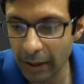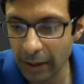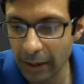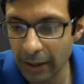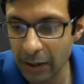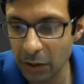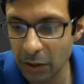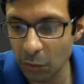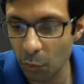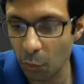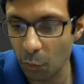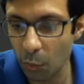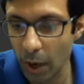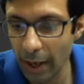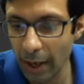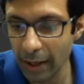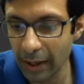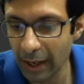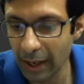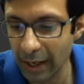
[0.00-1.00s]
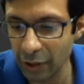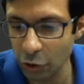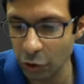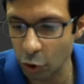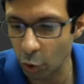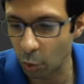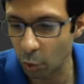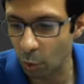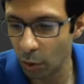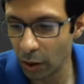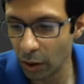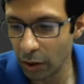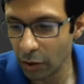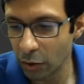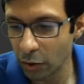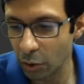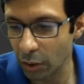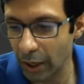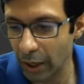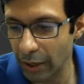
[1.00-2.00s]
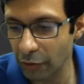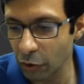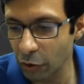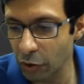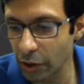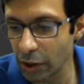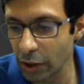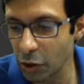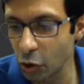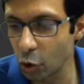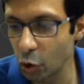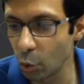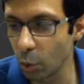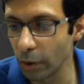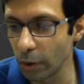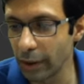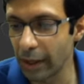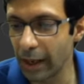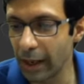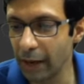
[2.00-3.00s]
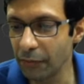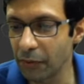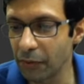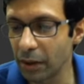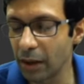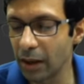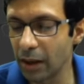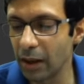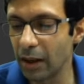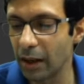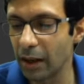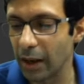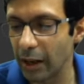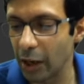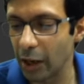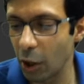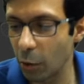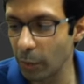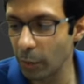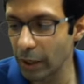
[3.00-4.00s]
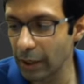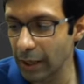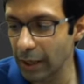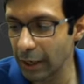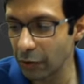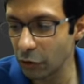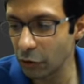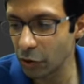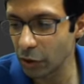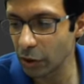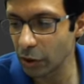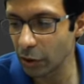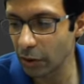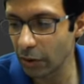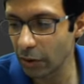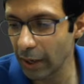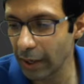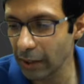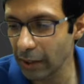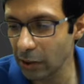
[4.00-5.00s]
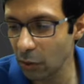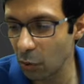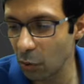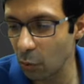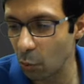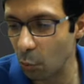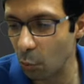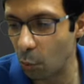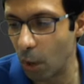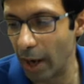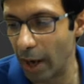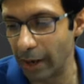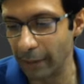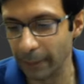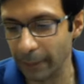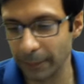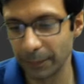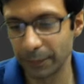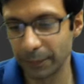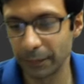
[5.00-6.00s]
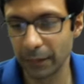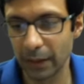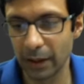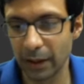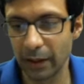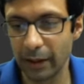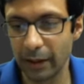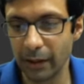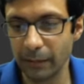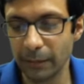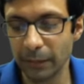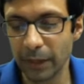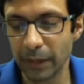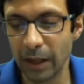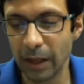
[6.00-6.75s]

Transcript: this 1 and 2. So nitrogen is 2 on the left, and how many nitrogen on the right? 1. Clear?